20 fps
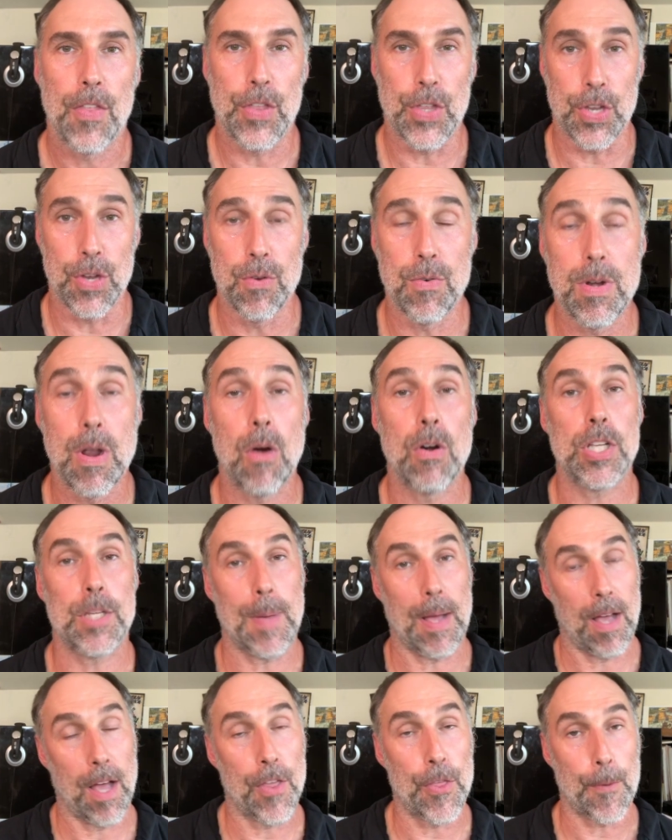that you notice
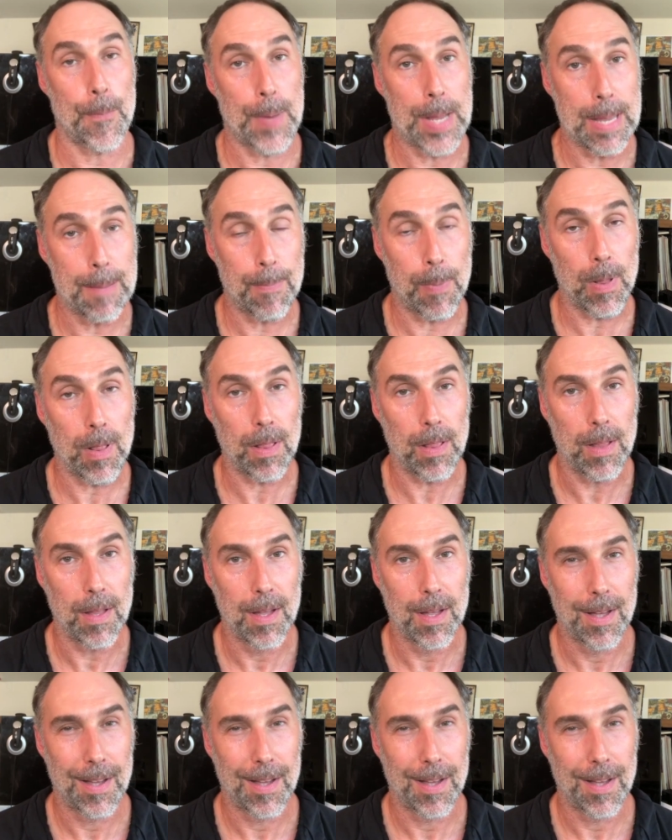about other people.